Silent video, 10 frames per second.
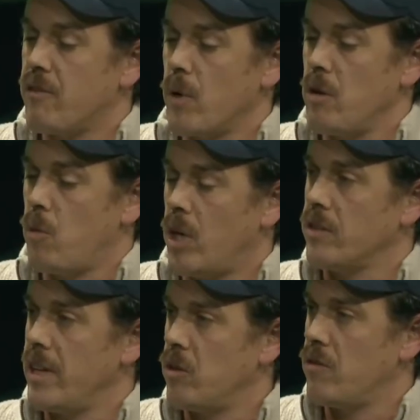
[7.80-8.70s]
we
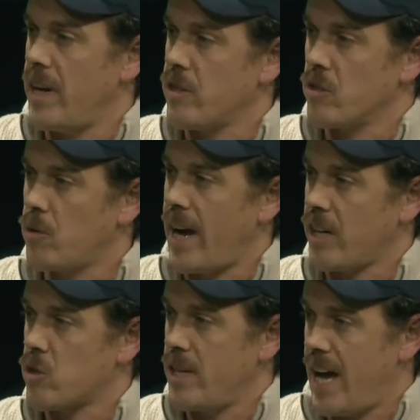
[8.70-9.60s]
want innovation to
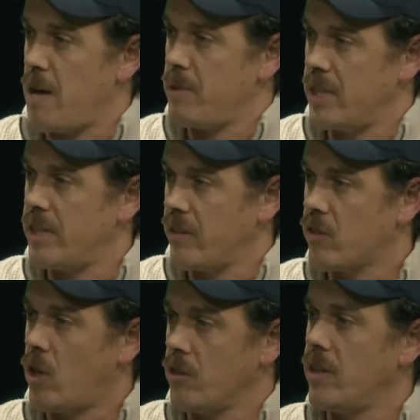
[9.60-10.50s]
actually happen in this
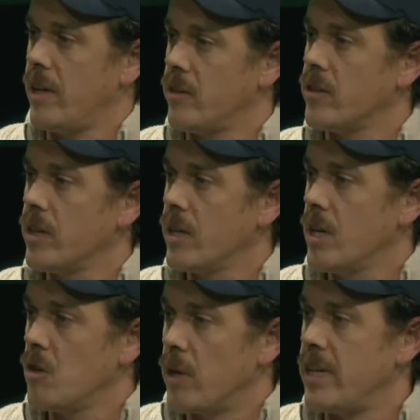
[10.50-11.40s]
continent,
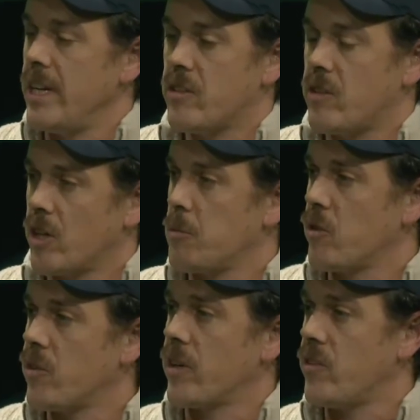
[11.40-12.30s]
we need startups
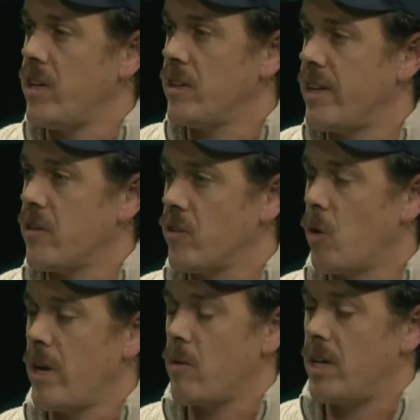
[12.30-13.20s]
to succeed, and there's no
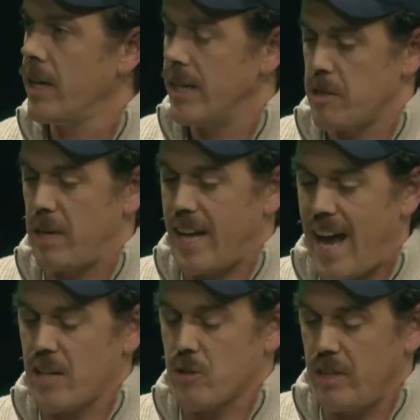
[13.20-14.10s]
way around. It's about
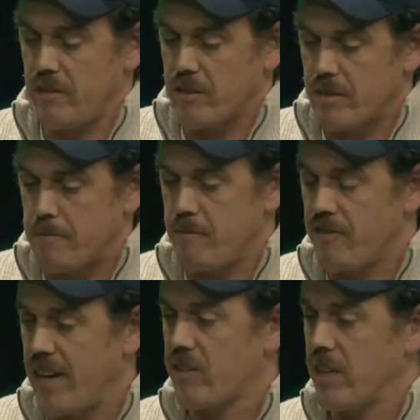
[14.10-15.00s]
actually
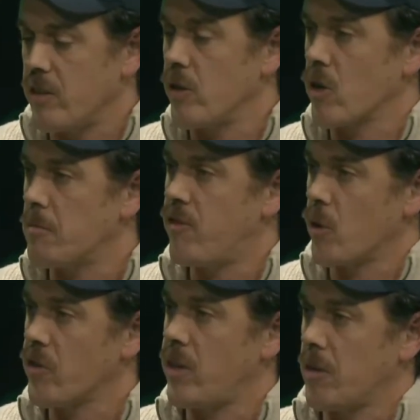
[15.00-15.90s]
fixing Europe
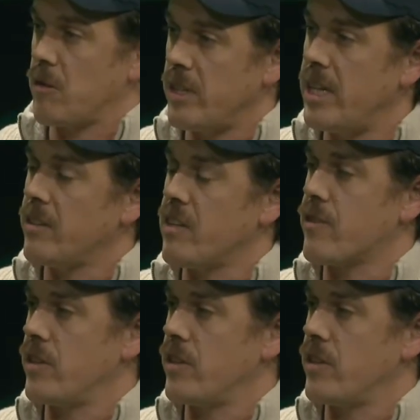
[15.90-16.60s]
for startups. We need a different